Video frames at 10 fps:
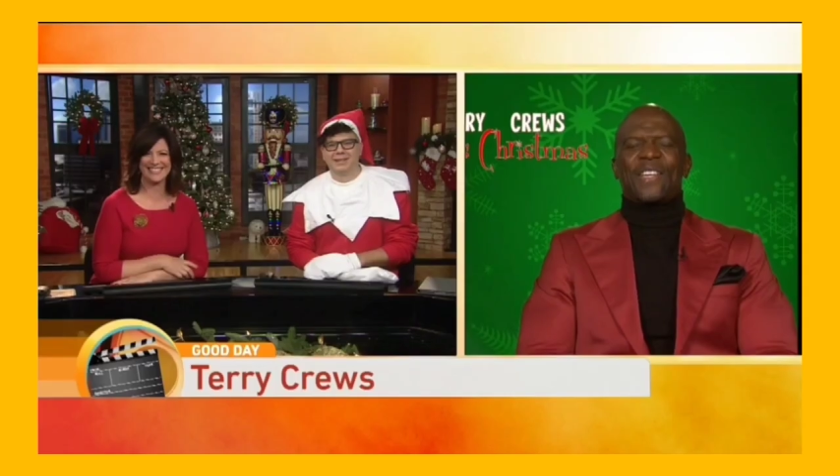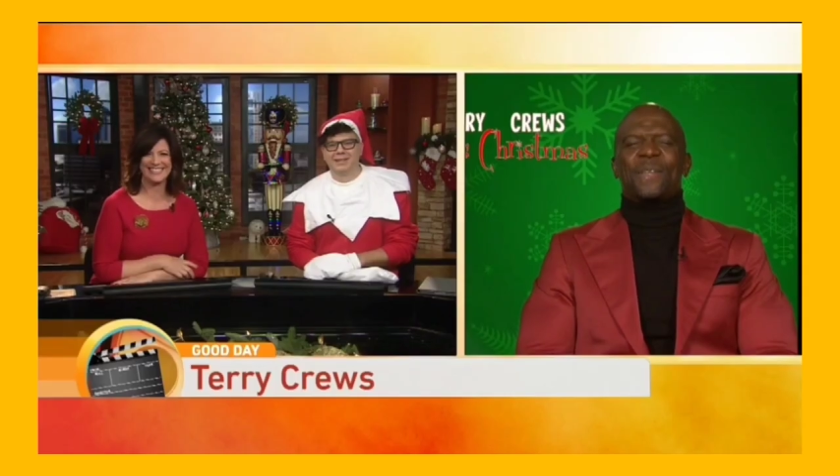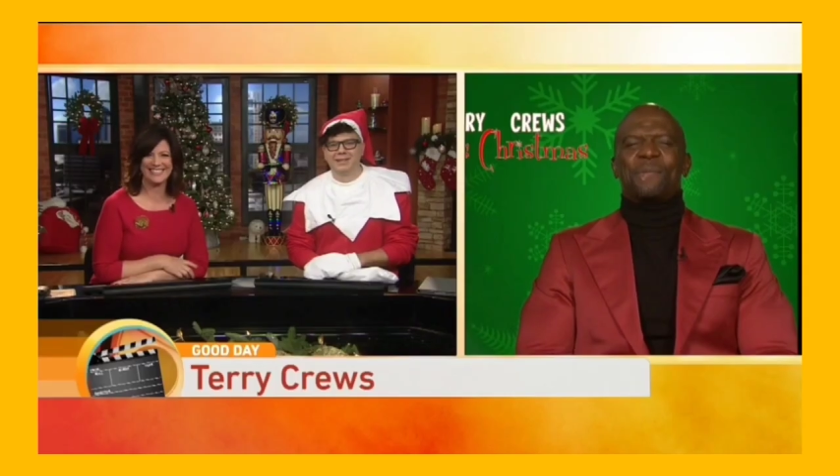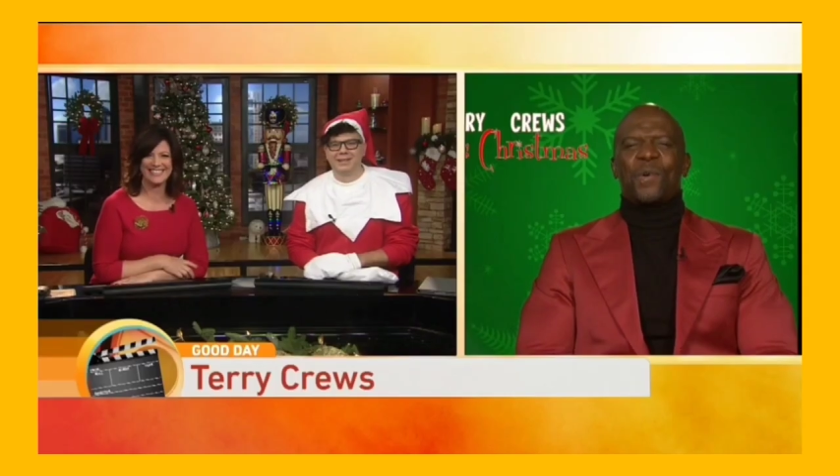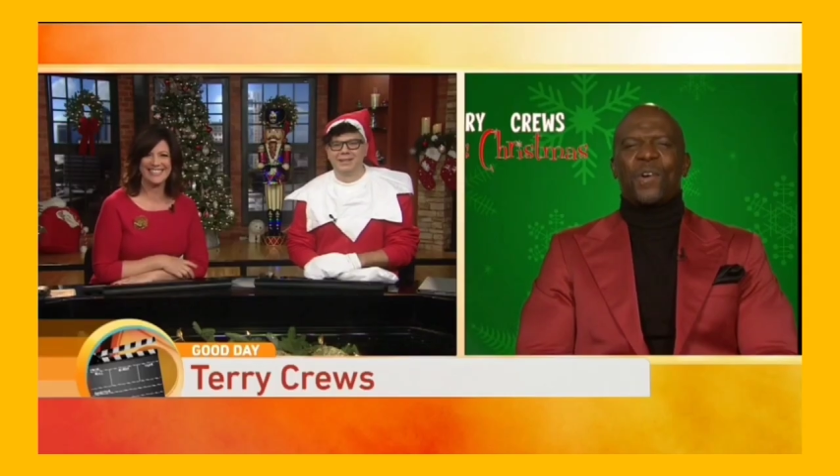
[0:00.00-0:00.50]

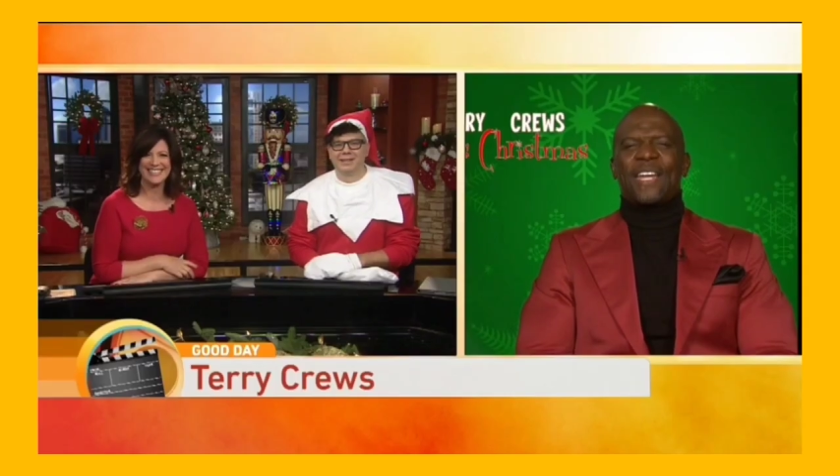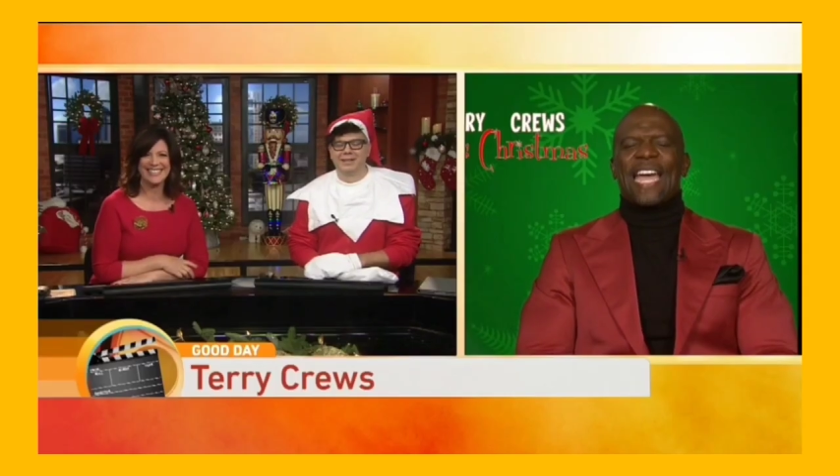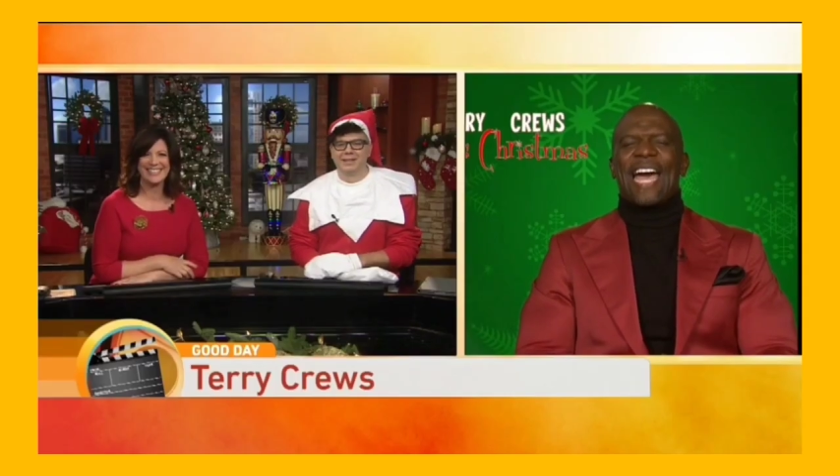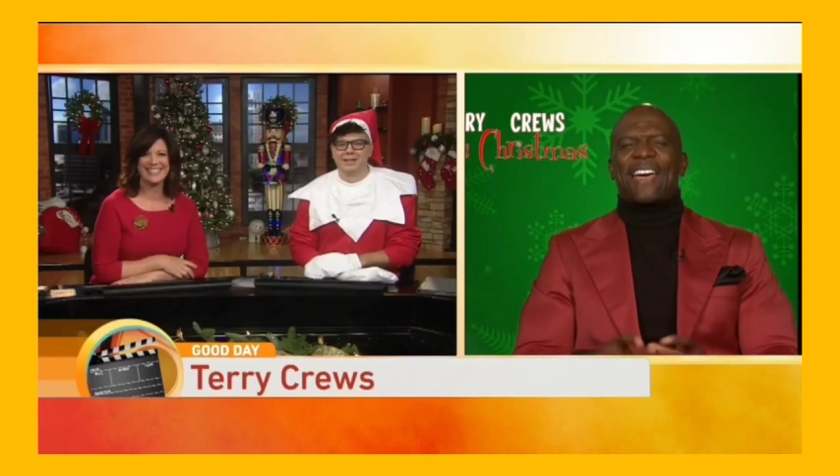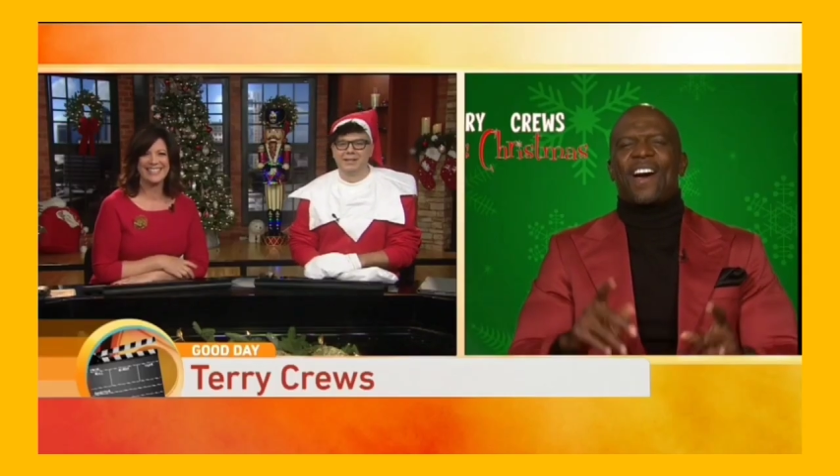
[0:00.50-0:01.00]
Good morning.
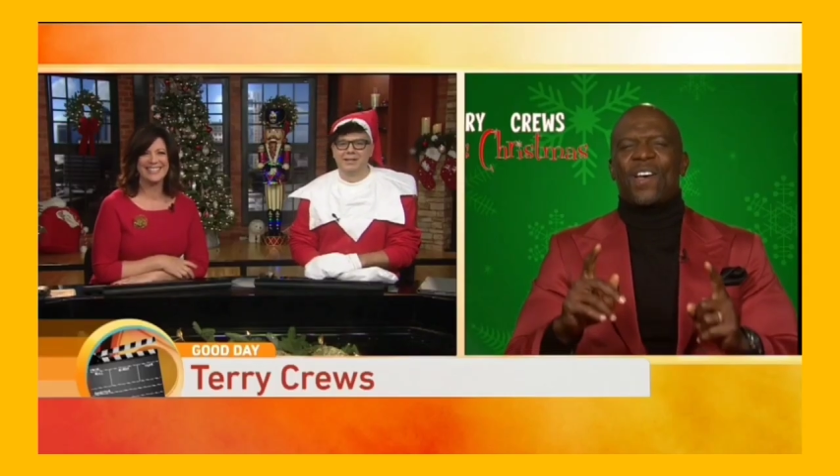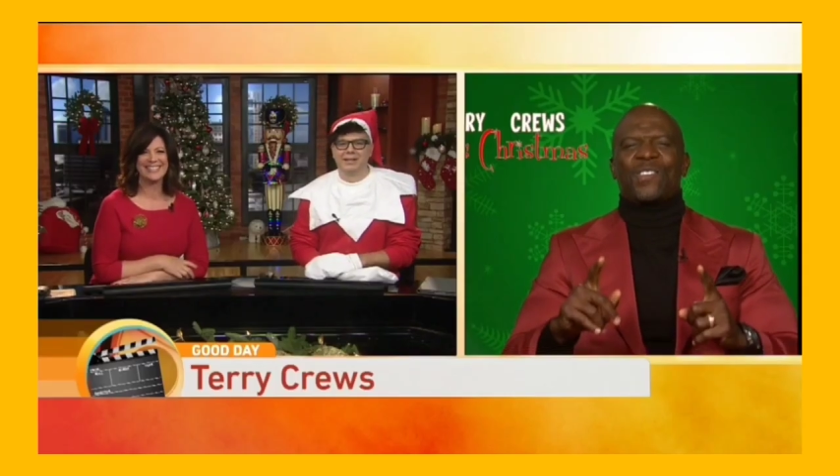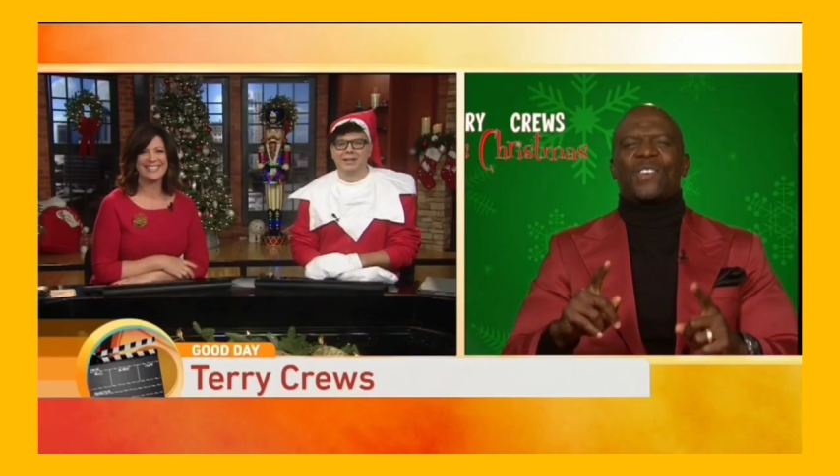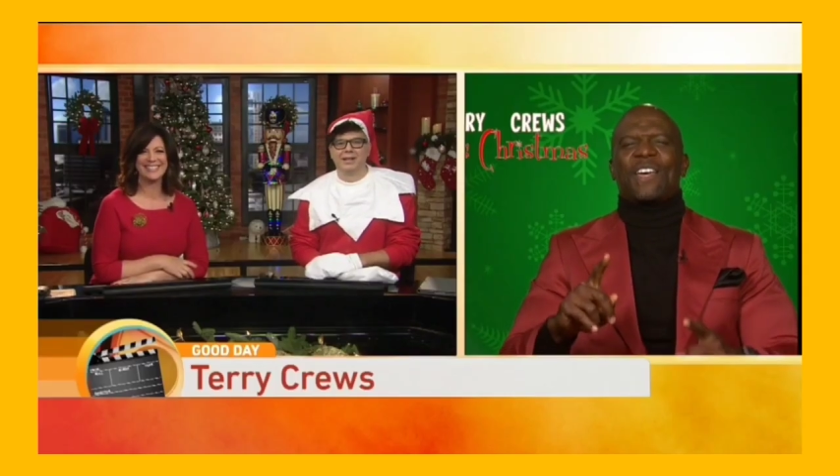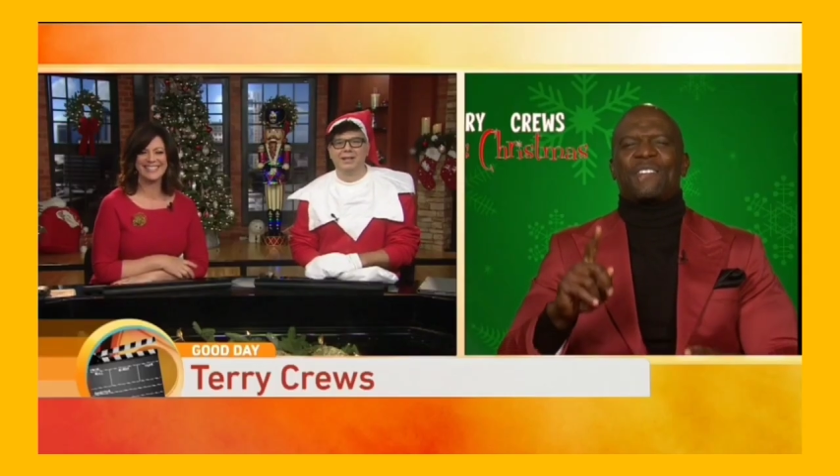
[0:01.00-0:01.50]
I
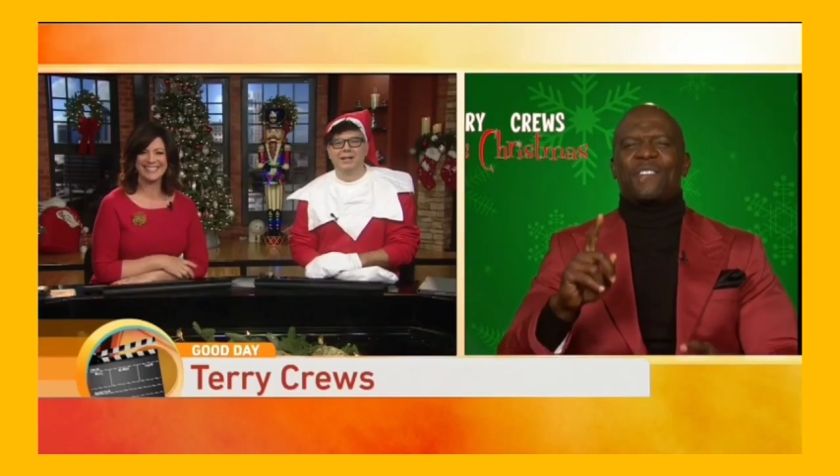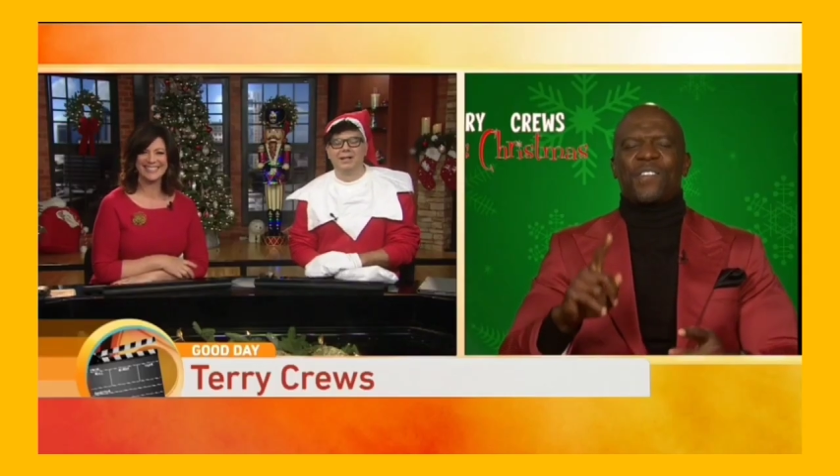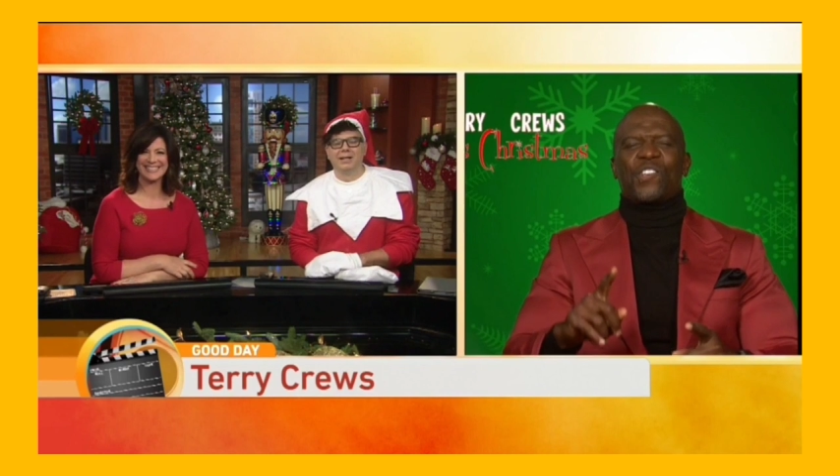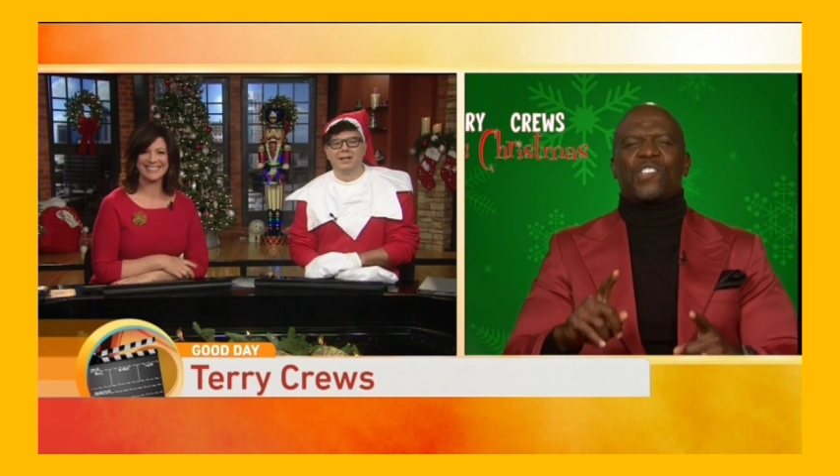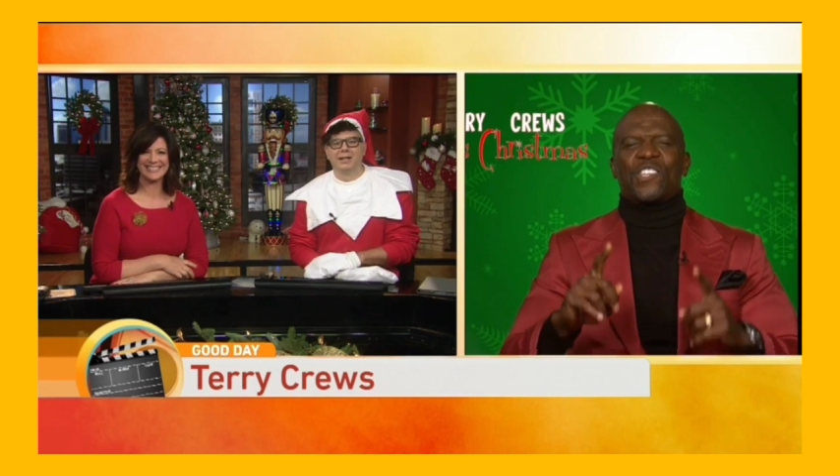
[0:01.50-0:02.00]
also have
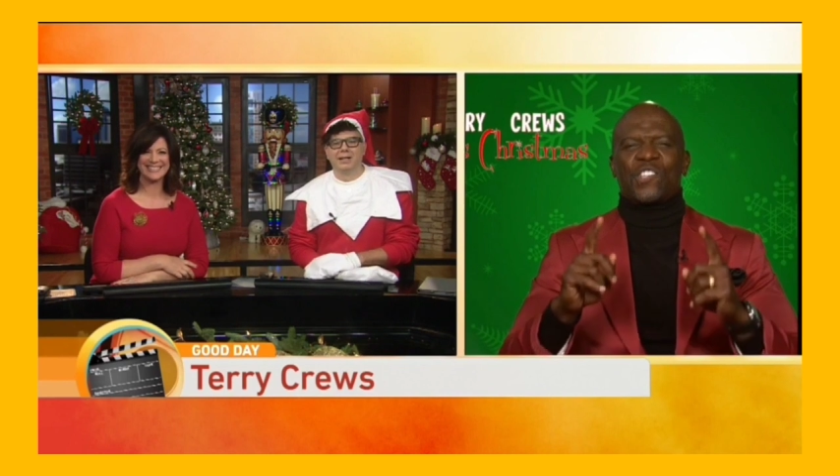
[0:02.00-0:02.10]
officially